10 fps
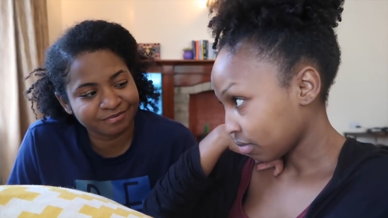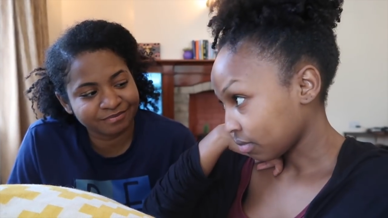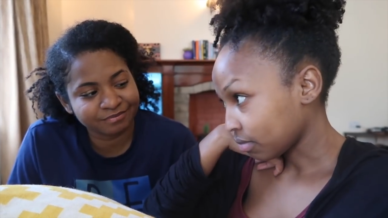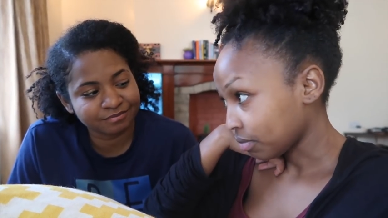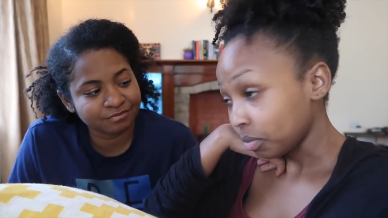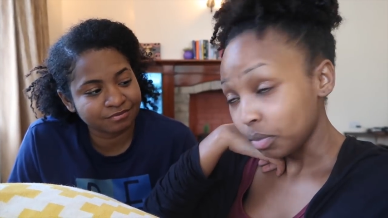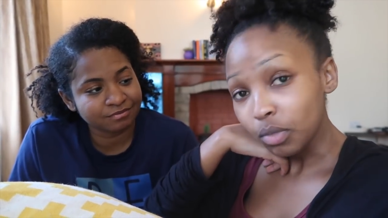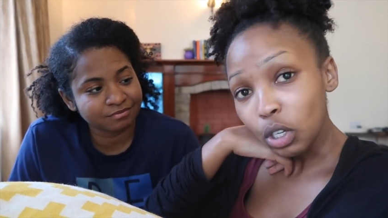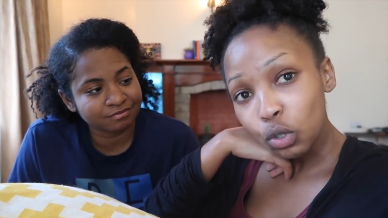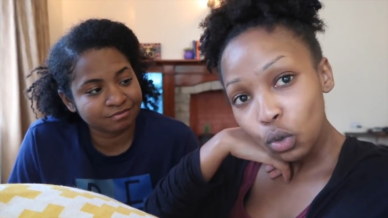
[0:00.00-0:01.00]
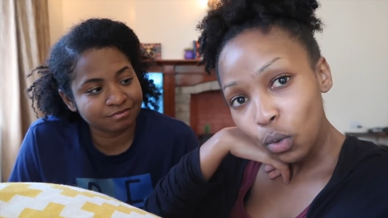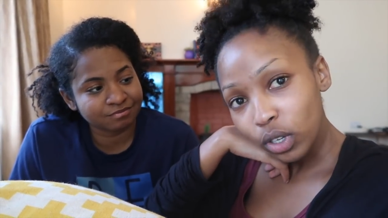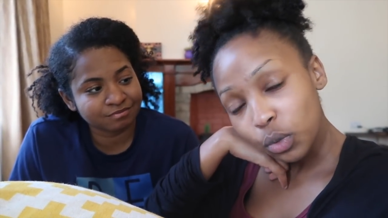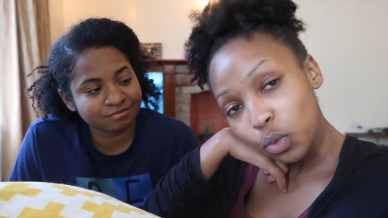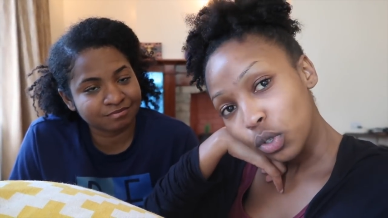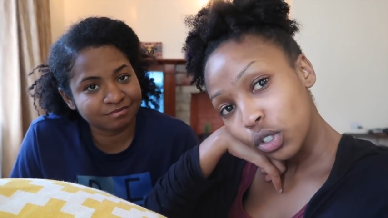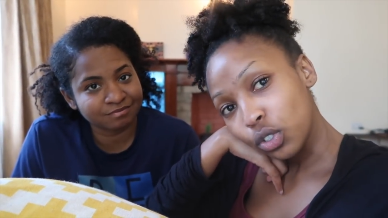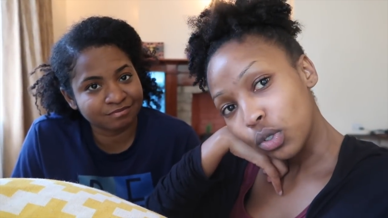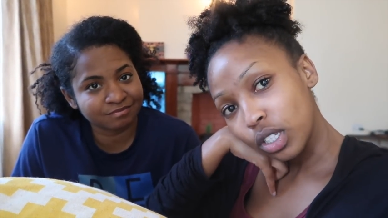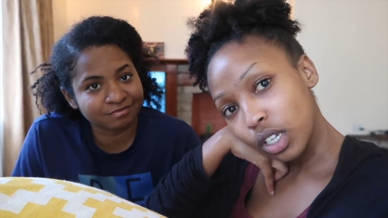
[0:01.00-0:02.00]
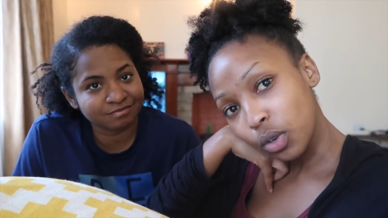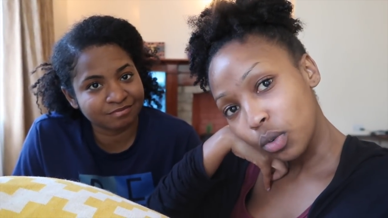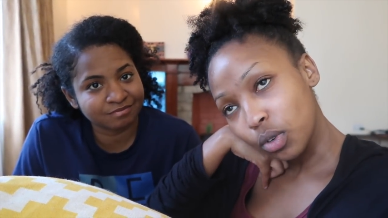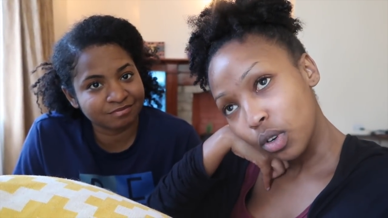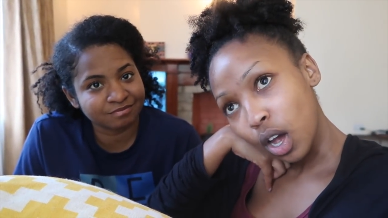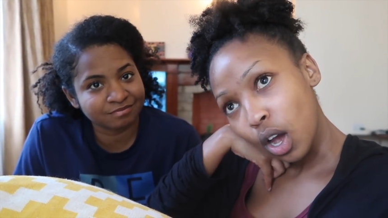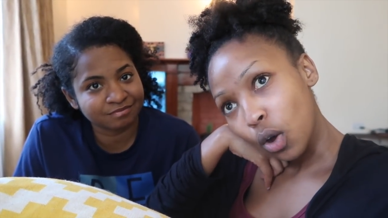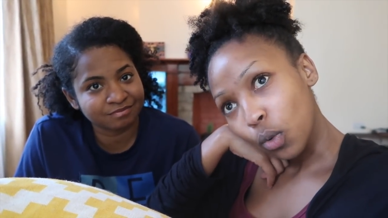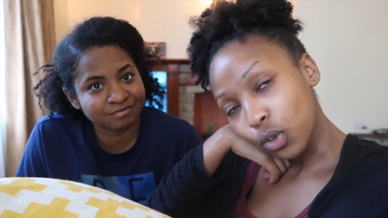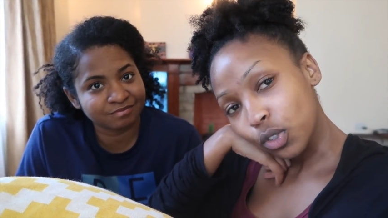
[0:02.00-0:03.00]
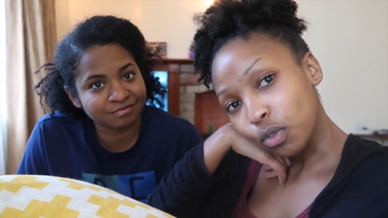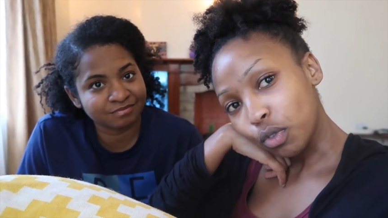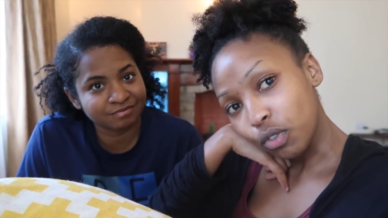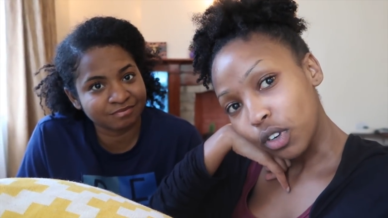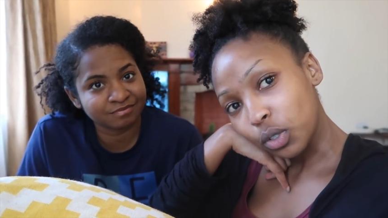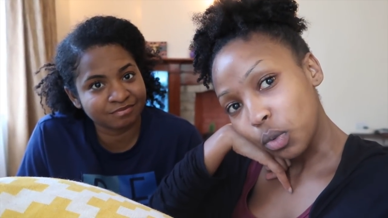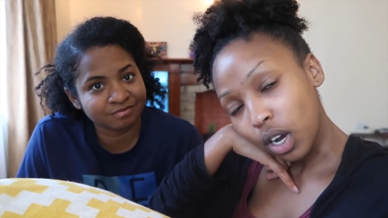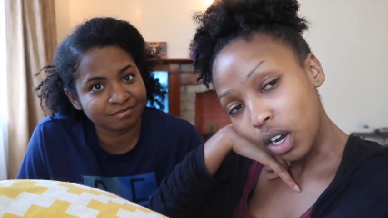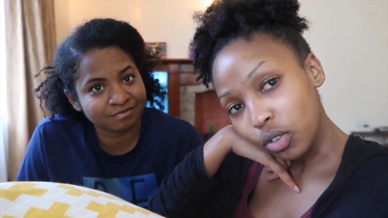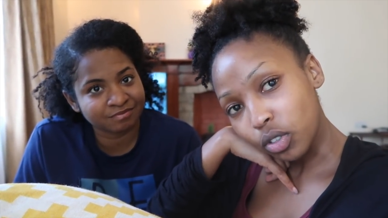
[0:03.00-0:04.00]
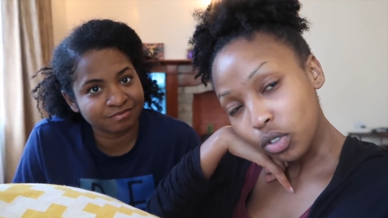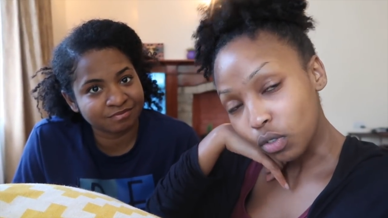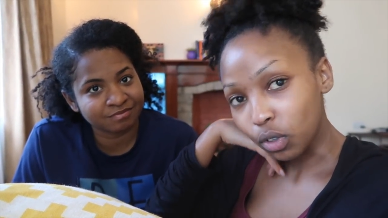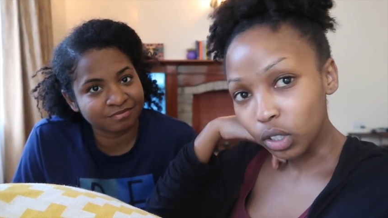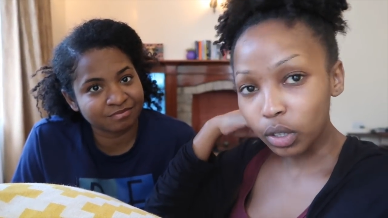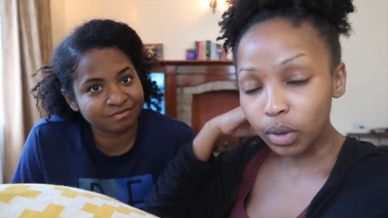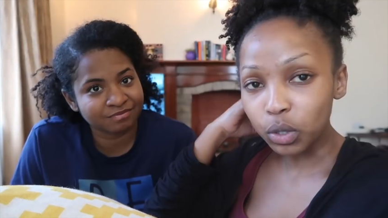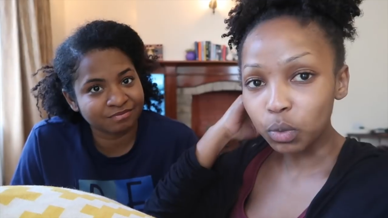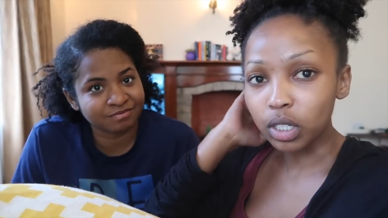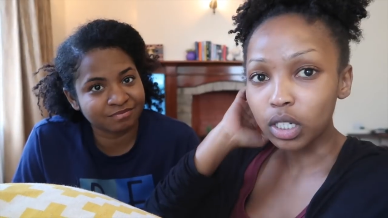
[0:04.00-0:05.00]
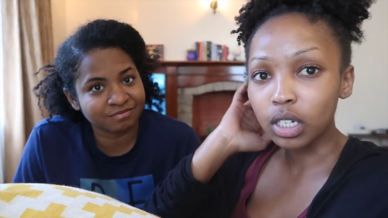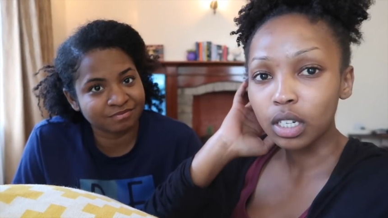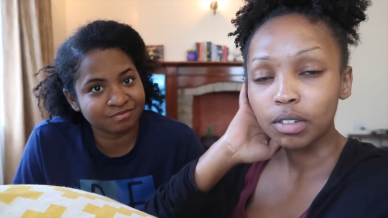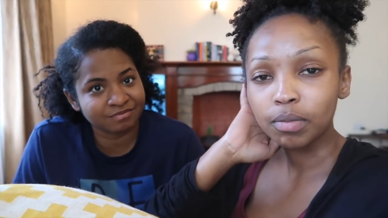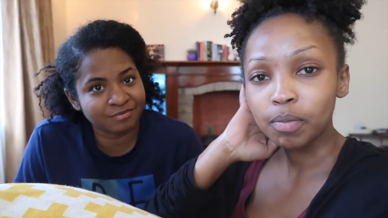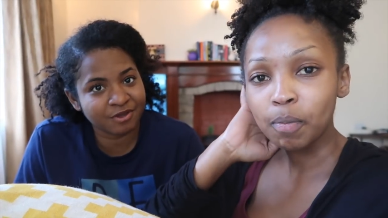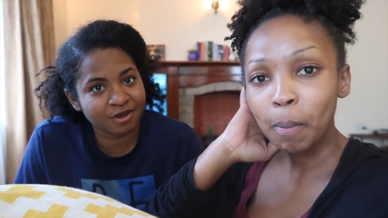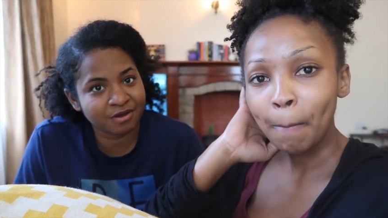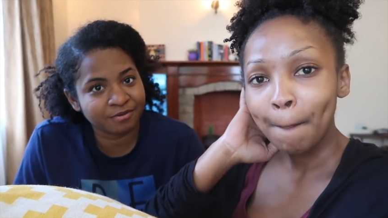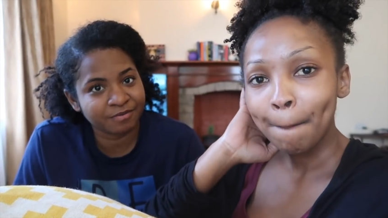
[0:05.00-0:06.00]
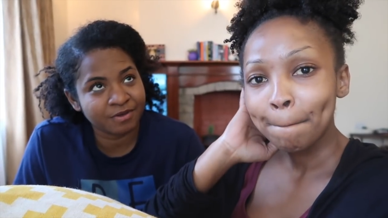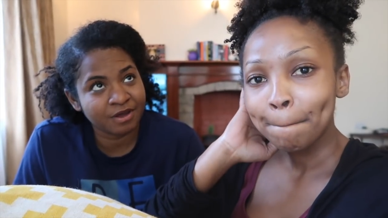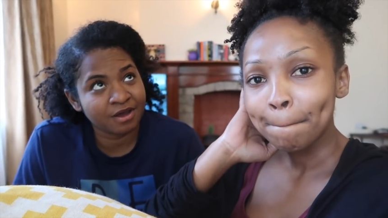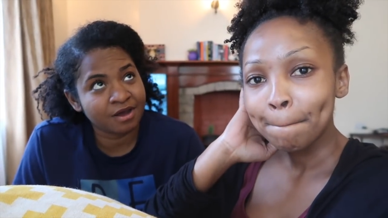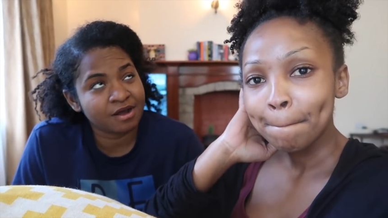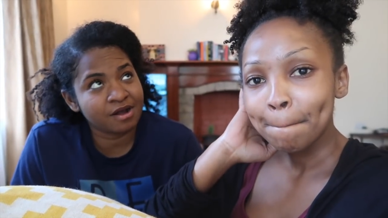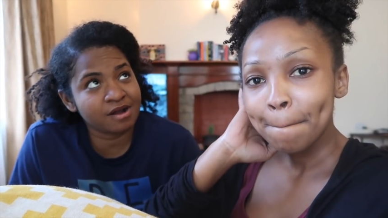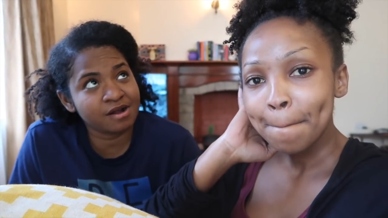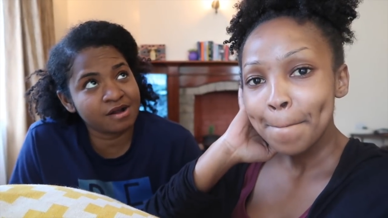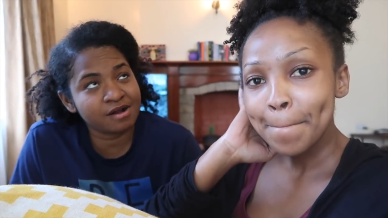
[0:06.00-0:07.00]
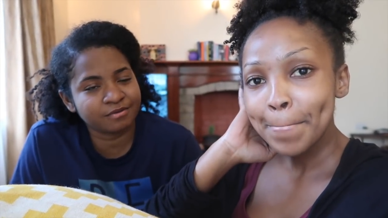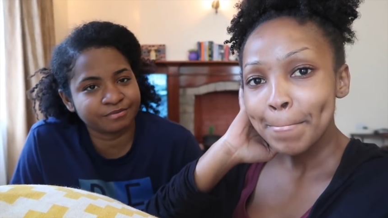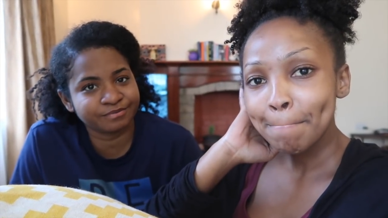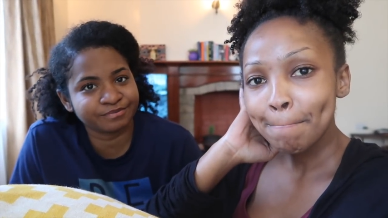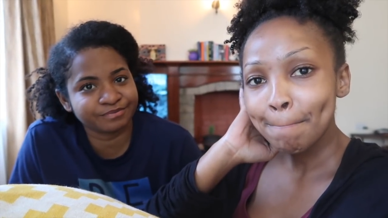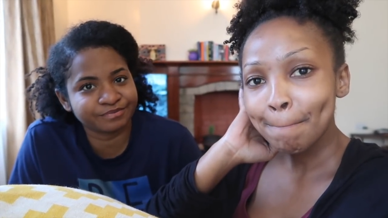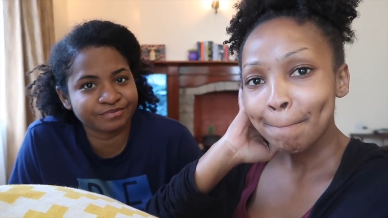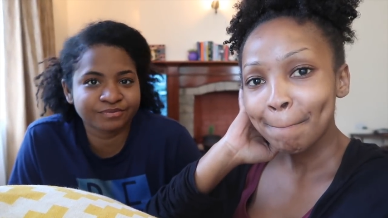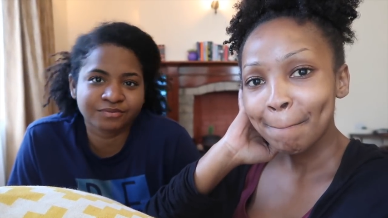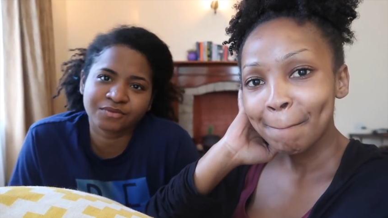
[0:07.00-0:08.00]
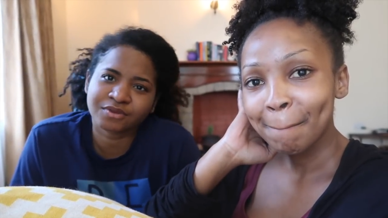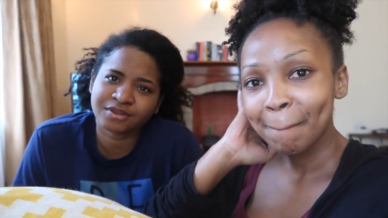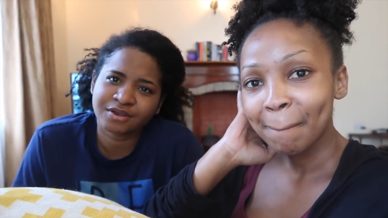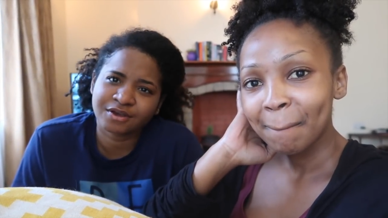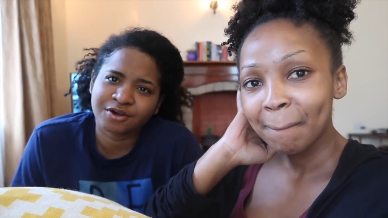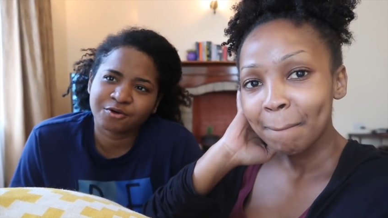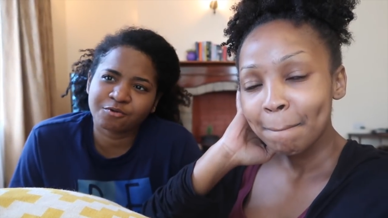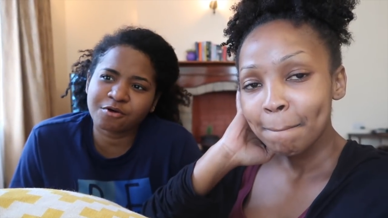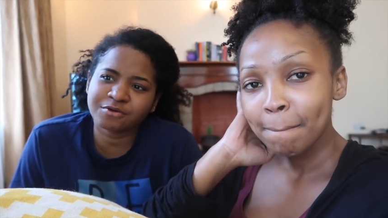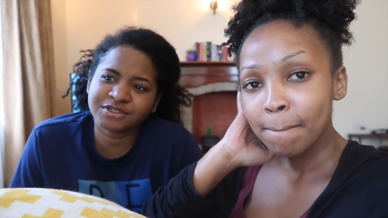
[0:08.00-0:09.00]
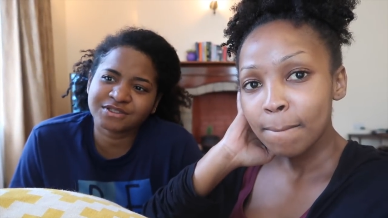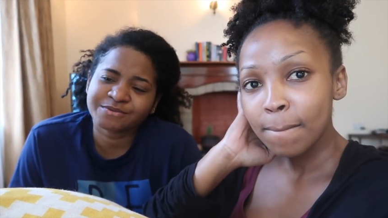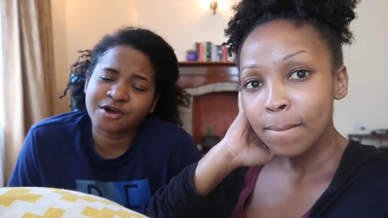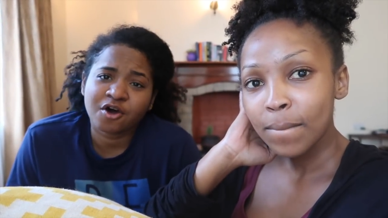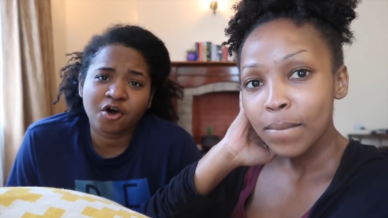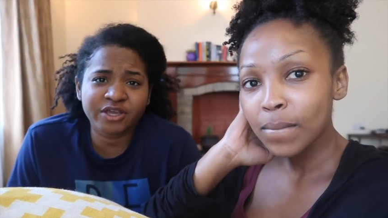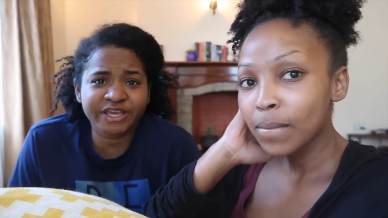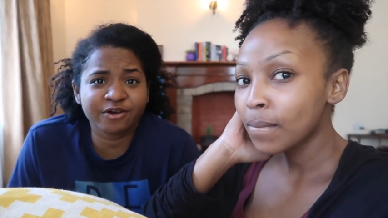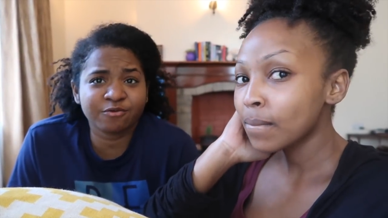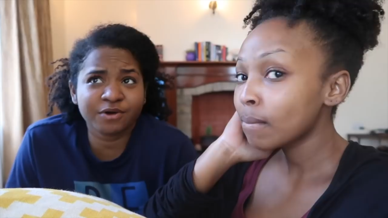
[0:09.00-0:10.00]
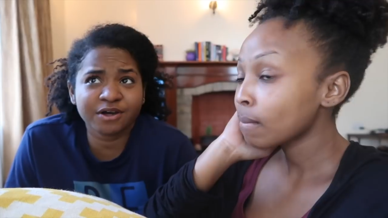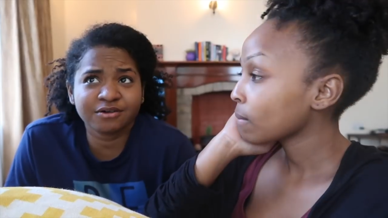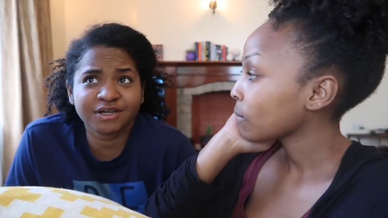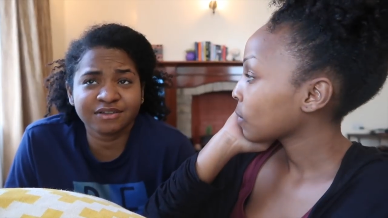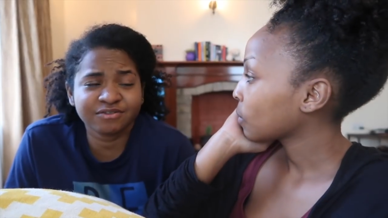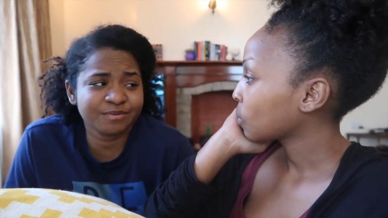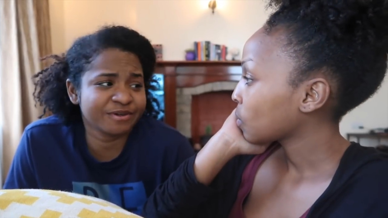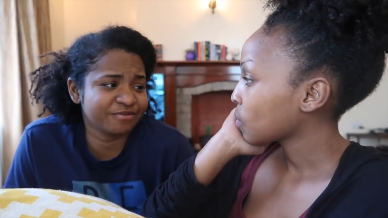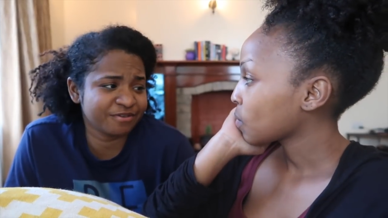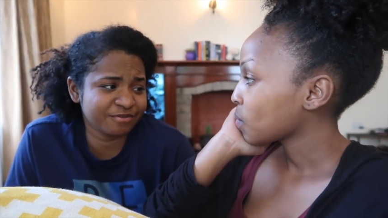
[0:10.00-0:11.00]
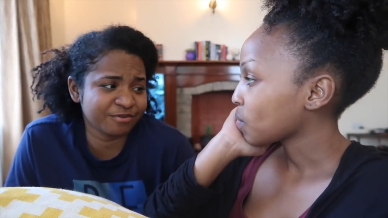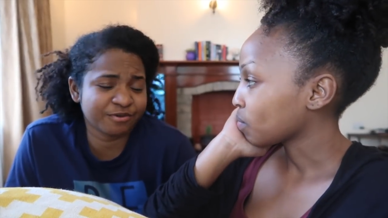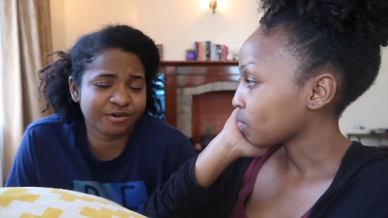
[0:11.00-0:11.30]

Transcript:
Speaker 1: Mm. So what would you say was your favorite workout out of all the ones we did?
Speaker 2: Yeah. Uh hmm. What was Okay, well, I think my favorite